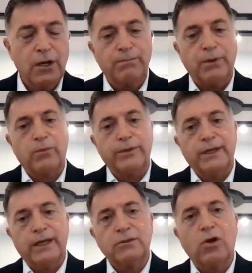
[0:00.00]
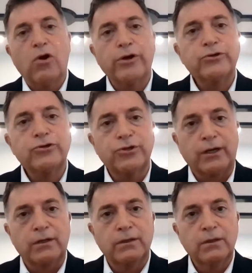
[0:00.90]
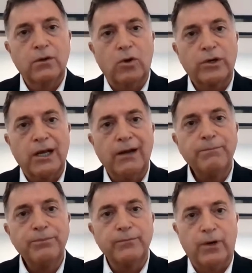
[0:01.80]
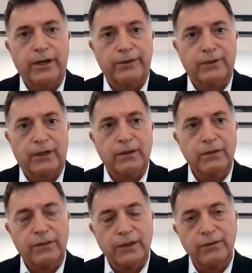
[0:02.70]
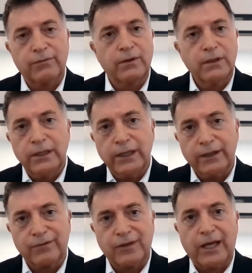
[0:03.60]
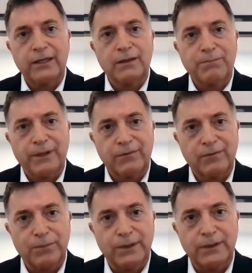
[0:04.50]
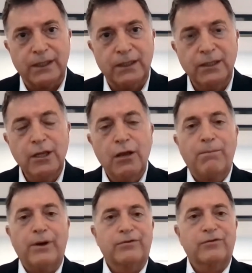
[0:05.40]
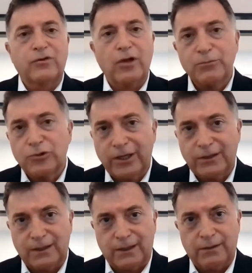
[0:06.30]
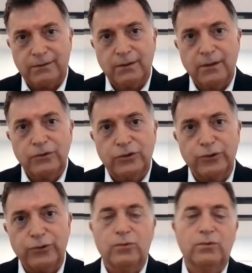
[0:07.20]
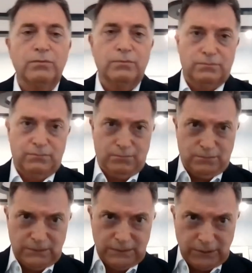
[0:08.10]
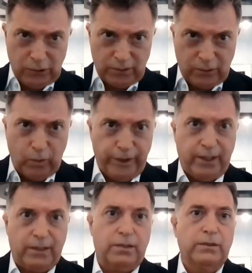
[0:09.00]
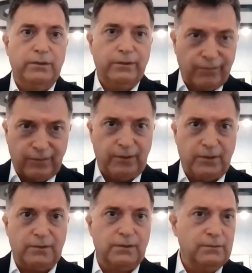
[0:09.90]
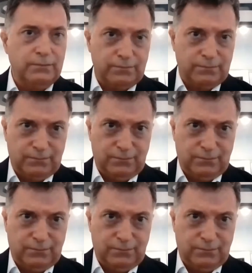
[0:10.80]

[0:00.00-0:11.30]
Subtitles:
But we're not tarnishing or compromising this exciting possibility by subjecting it to quick, cynical